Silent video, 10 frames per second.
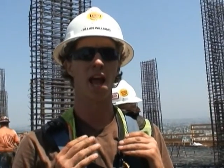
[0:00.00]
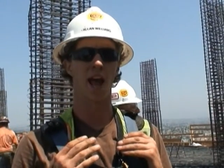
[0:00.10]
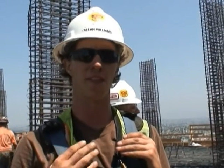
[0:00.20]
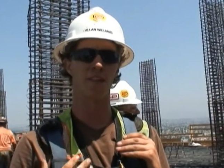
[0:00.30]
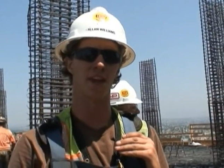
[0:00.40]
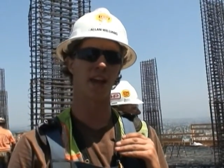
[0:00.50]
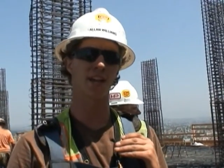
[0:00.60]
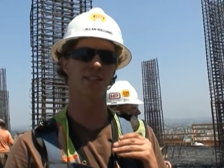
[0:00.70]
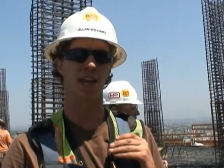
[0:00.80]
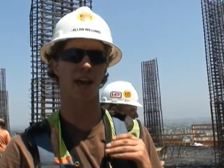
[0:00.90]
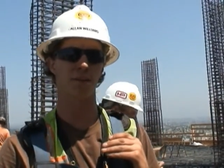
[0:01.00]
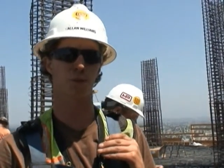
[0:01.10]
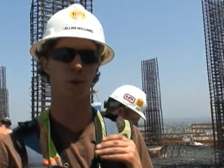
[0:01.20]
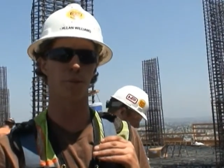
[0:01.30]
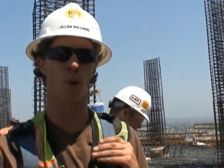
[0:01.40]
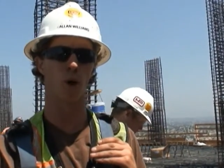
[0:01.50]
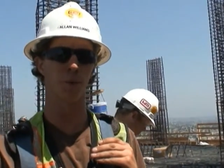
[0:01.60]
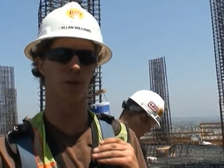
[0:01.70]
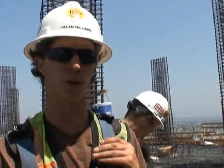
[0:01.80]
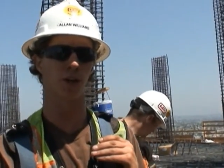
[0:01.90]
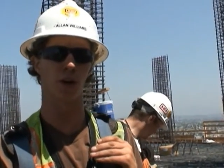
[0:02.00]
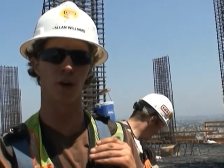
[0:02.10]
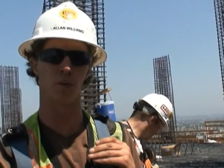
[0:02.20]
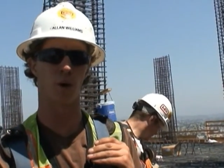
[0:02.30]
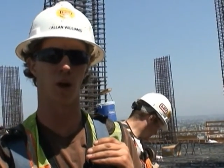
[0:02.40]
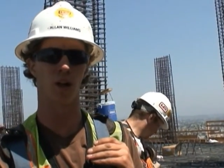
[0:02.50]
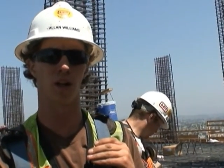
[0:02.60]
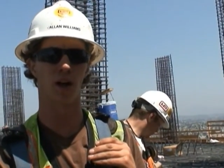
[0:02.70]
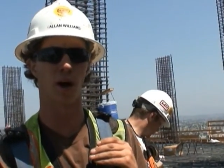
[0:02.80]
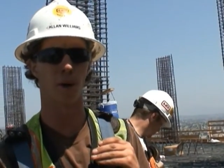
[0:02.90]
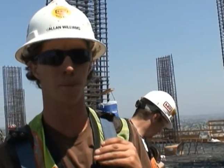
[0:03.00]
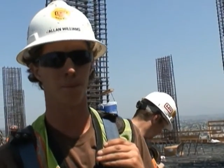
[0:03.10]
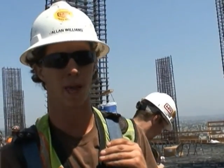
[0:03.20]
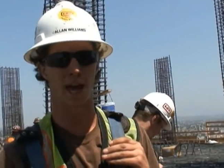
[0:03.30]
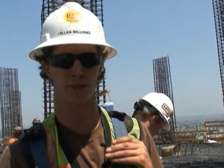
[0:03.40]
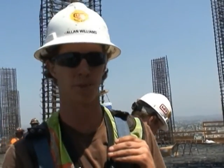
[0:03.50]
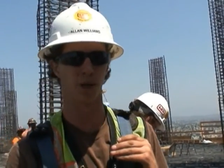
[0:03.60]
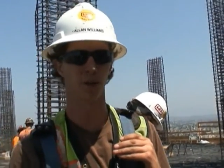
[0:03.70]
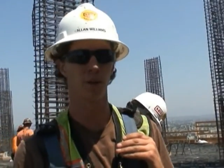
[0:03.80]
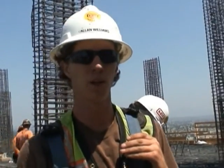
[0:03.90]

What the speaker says: And then the next day after the pour, we do a curtain wall as-built.